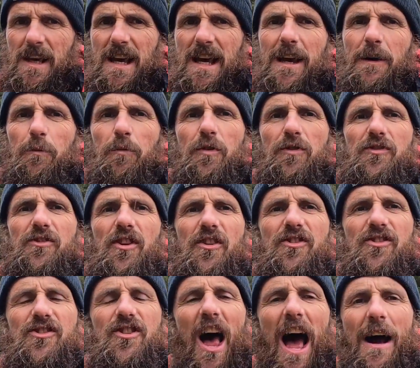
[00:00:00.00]
It was the
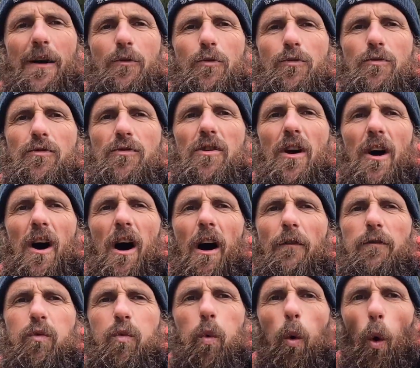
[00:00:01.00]
sound
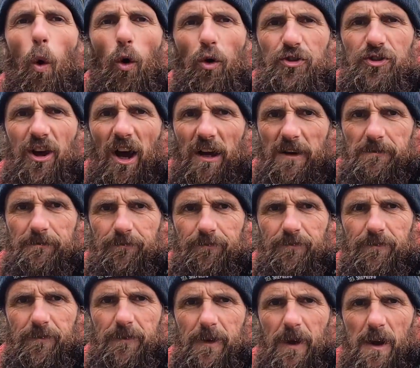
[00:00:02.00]
of water
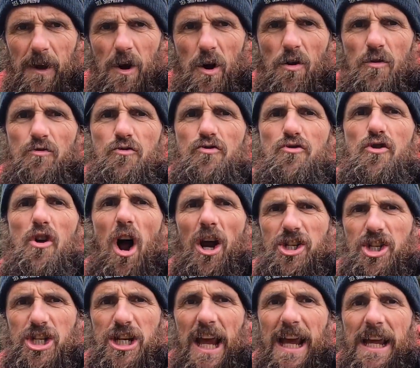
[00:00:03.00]

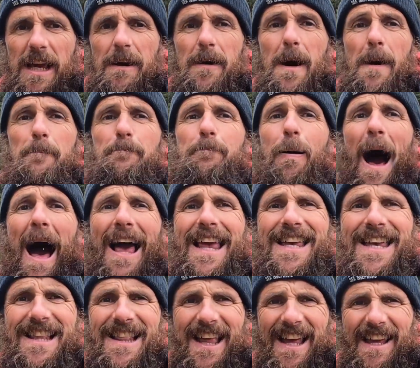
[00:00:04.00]
rushing,
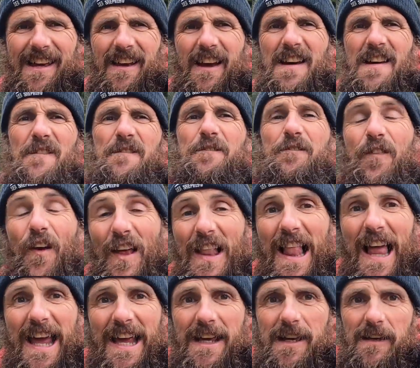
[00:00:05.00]
piling,
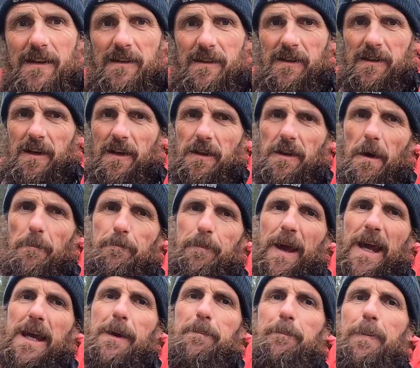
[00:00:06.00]
filling the
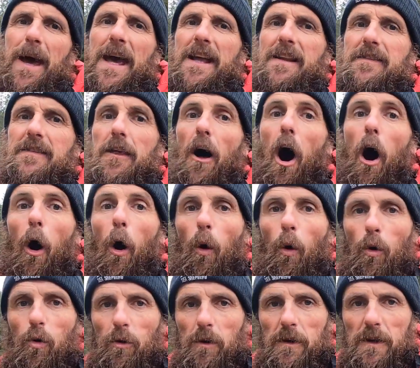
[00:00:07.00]
big pit, the
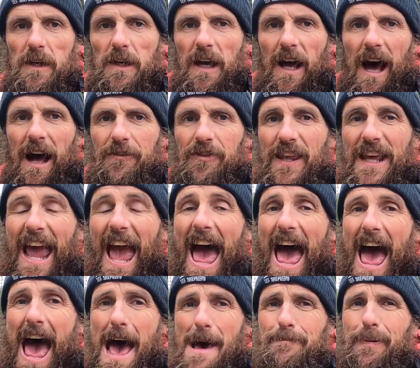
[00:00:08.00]
hole, and the
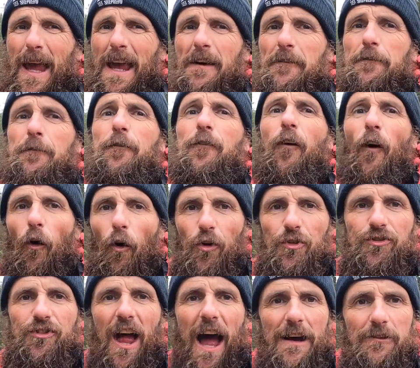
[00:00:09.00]
air being
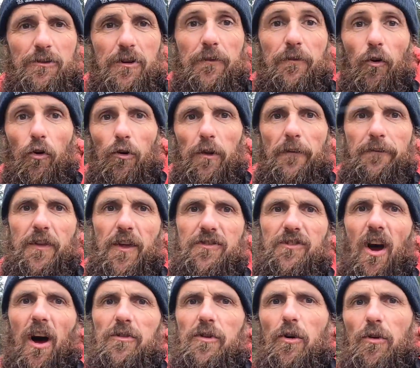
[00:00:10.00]
forced out of all of the
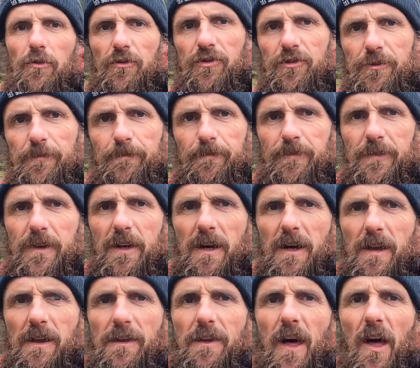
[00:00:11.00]
tunnels.
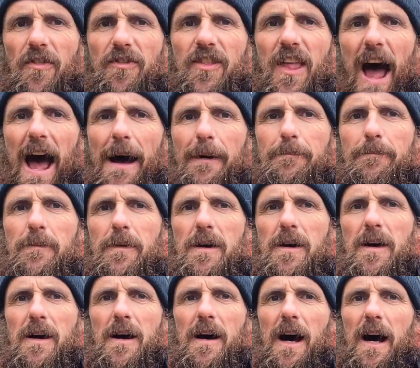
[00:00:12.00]
The dam
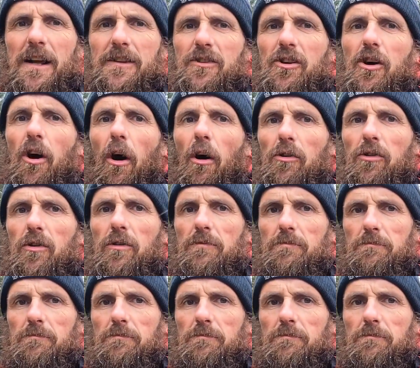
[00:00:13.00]
had gone.